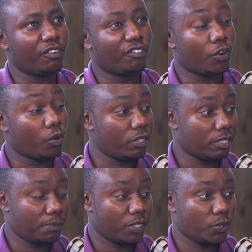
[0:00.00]
4
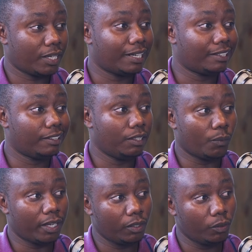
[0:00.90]
concepts that we are currently
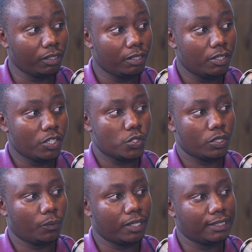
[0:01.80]
working on. So
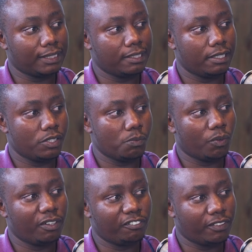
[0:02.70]
the one that is
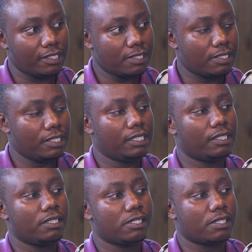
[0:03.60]
more advanced
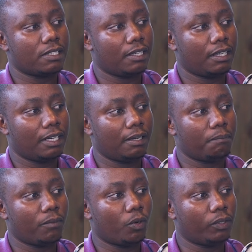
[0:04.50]
is
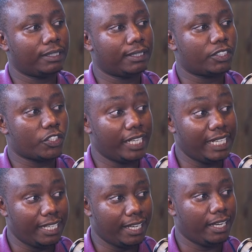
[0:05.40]
on the
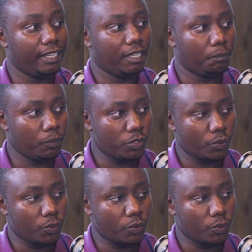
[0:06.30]
training and input.